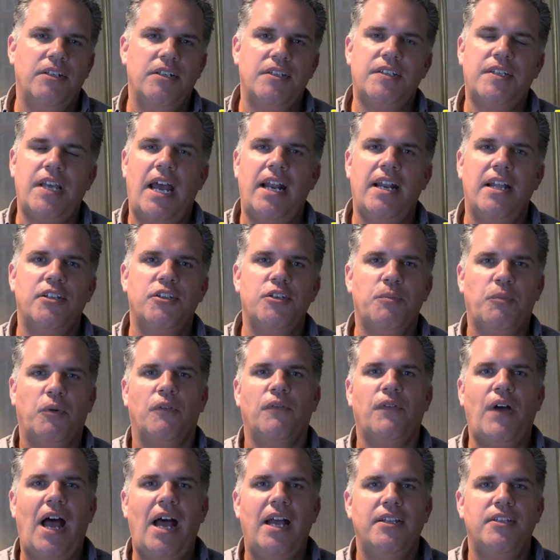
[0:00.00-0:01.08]
decided to
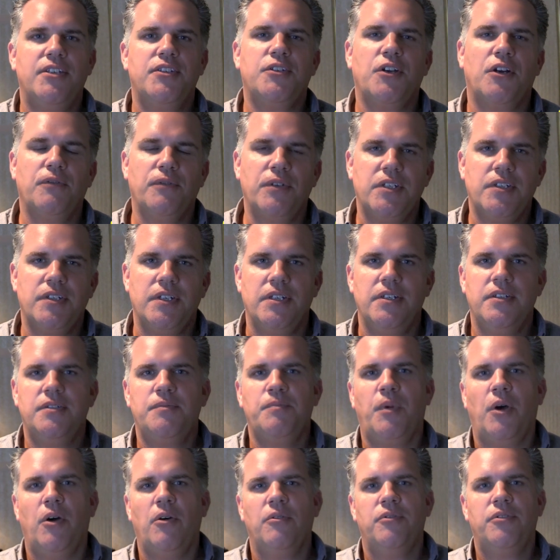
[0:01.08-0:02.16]
provide services,
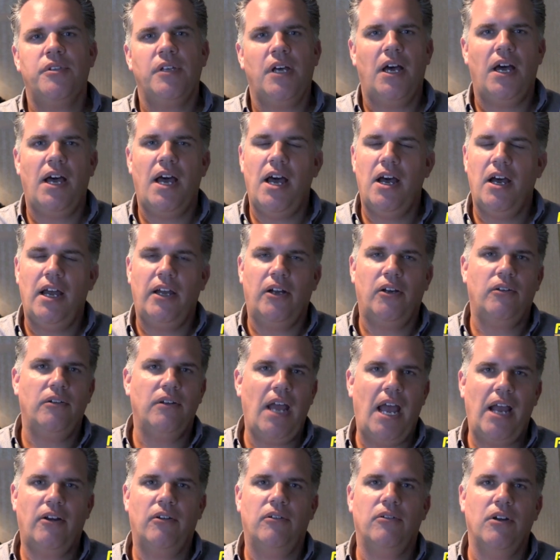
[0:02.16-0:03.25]
both
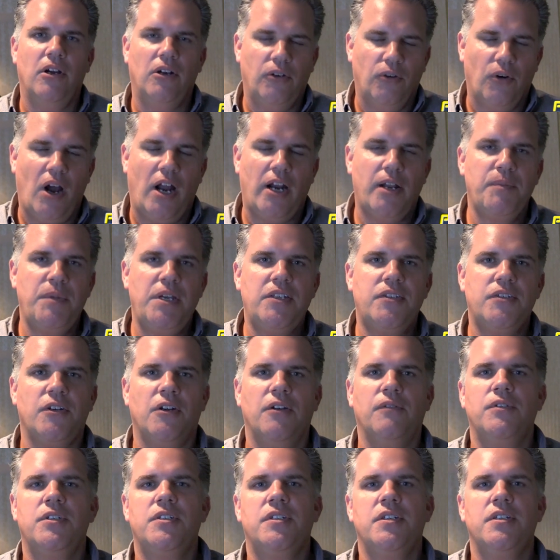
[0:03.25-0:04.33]
agronomy
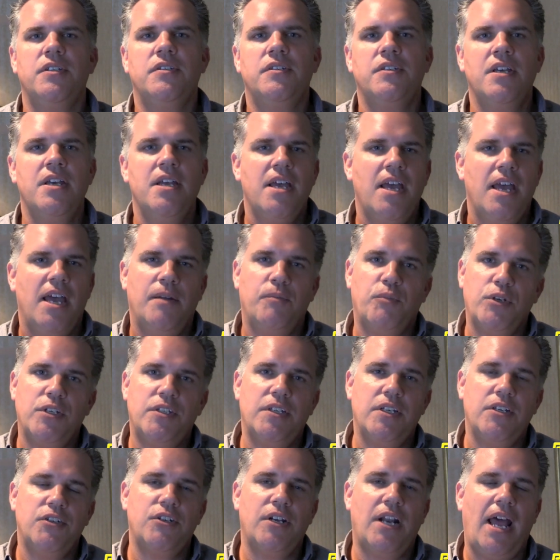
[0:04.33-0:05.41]
services and
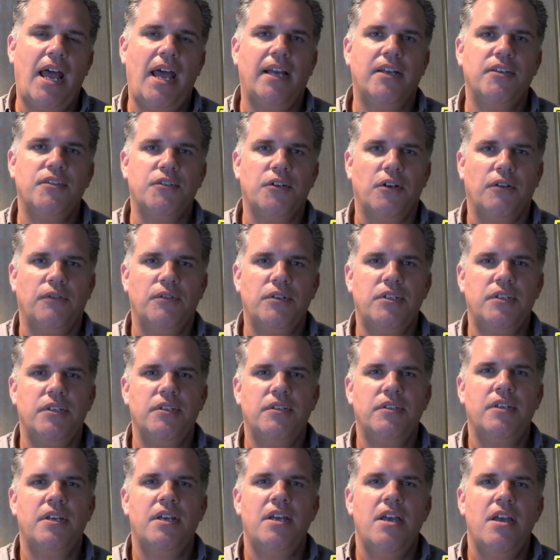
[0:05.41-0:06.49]
precision ag
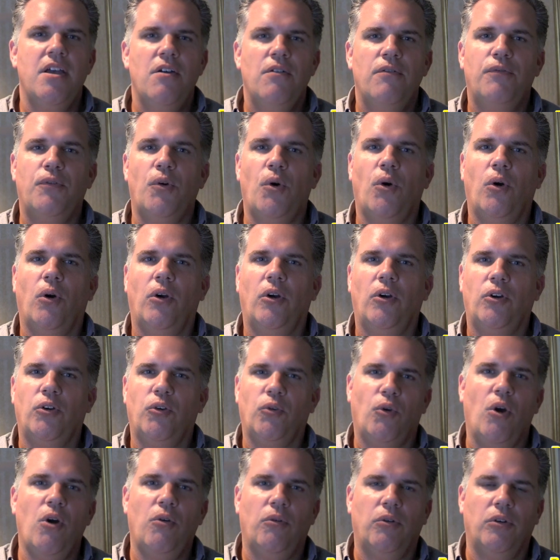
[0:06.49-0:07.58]
services for
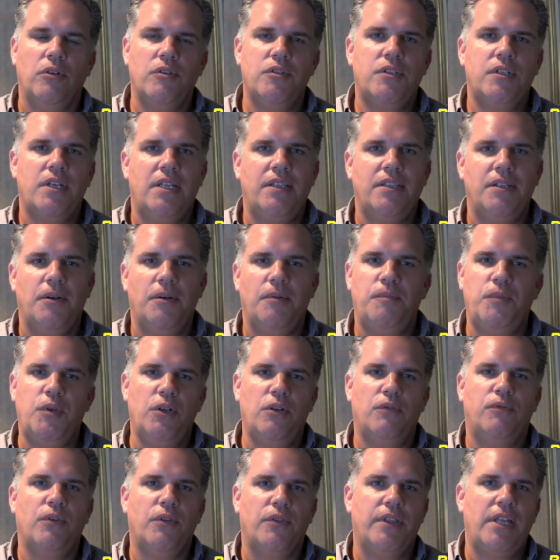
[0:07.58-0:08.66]
growers. And the
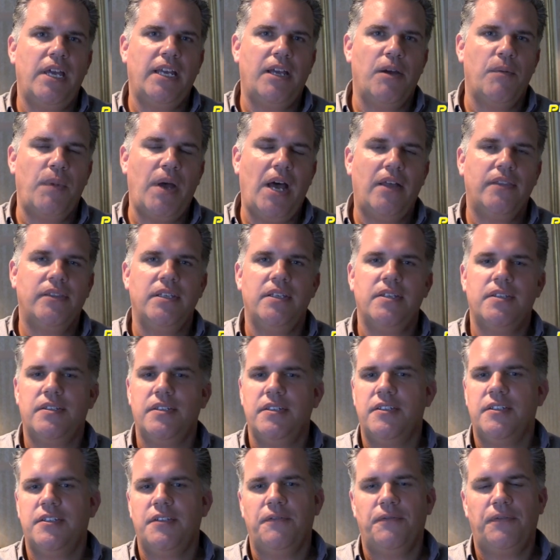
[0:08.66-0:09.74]
beautiful thing about this
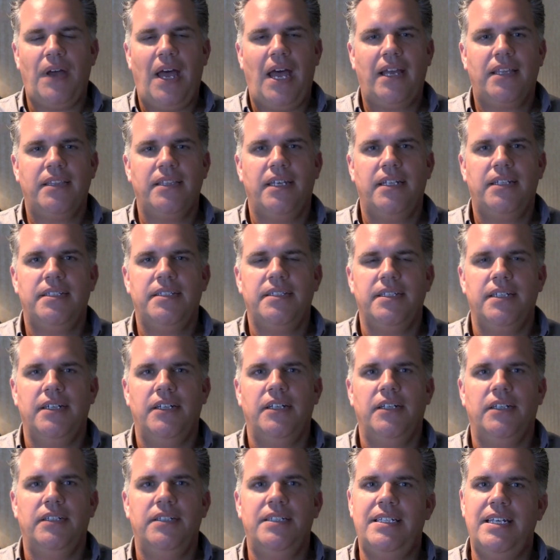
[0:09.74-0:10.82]
is the fact that
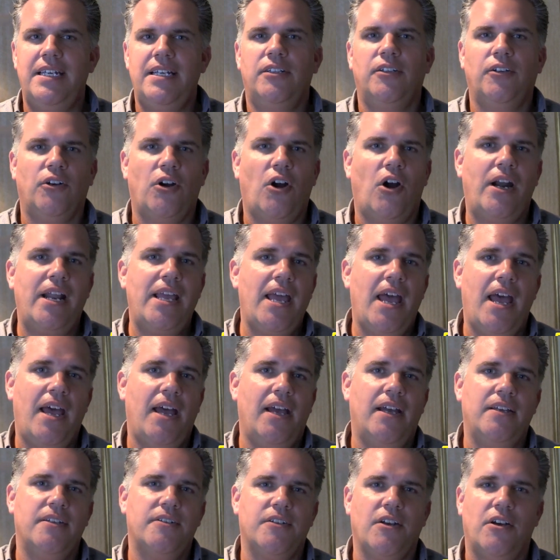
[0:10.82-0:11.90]
the dealer already
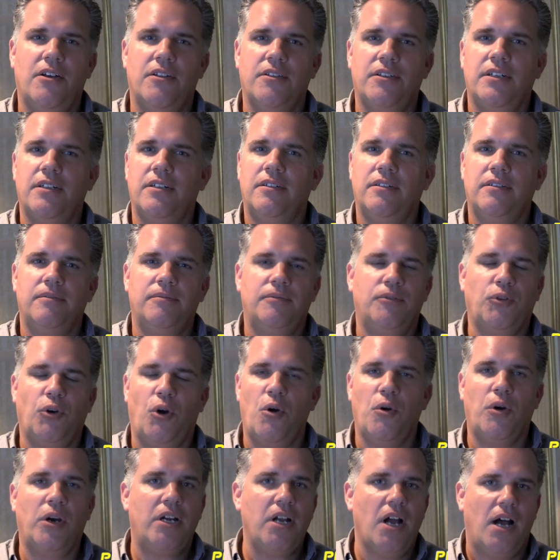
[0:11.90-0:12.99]
has all the
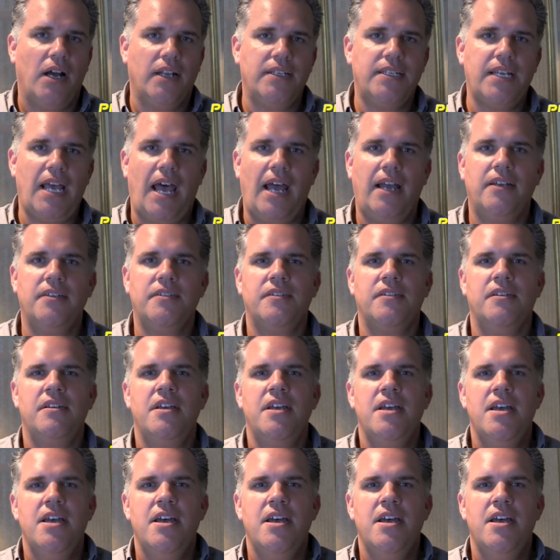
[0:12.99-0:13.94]
grower contacts.